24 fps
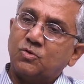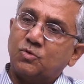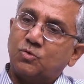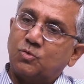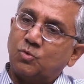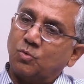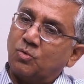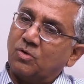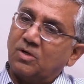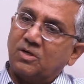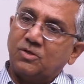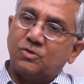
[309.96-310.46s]

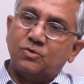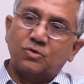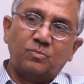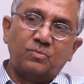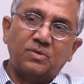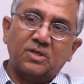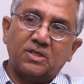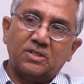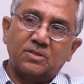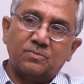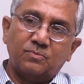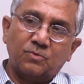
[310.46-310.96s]
Students should
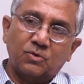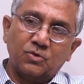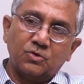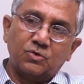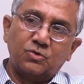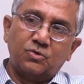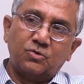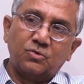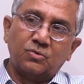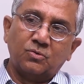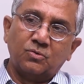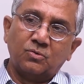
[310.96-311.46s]
be
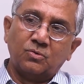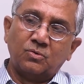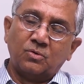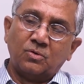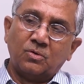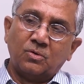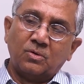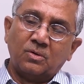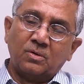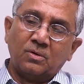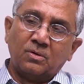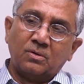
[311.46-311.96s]
exposed to
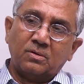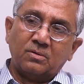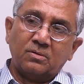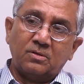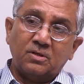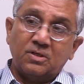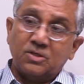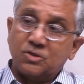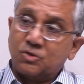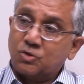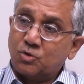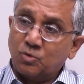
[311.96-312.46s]

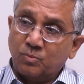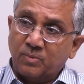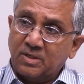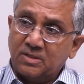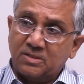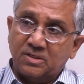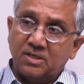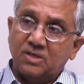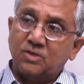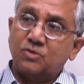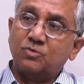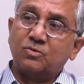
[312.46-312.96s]
the instruments.
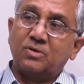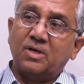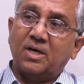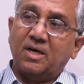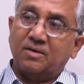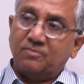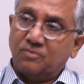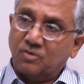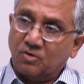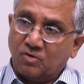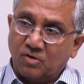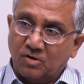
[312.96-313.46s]
They should
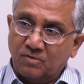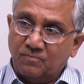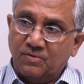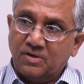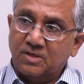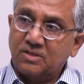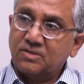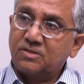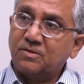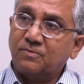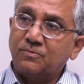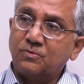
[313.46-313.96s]
have the
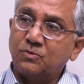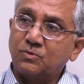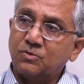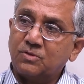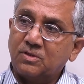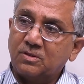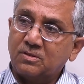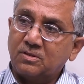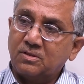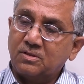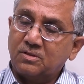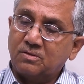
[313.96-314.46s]
confidence of
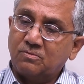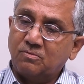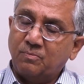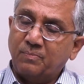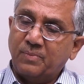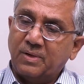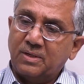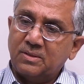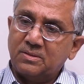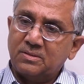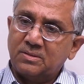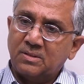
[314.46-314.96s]
using the
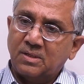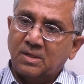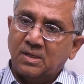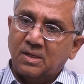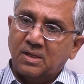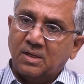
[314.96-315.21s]
equipments.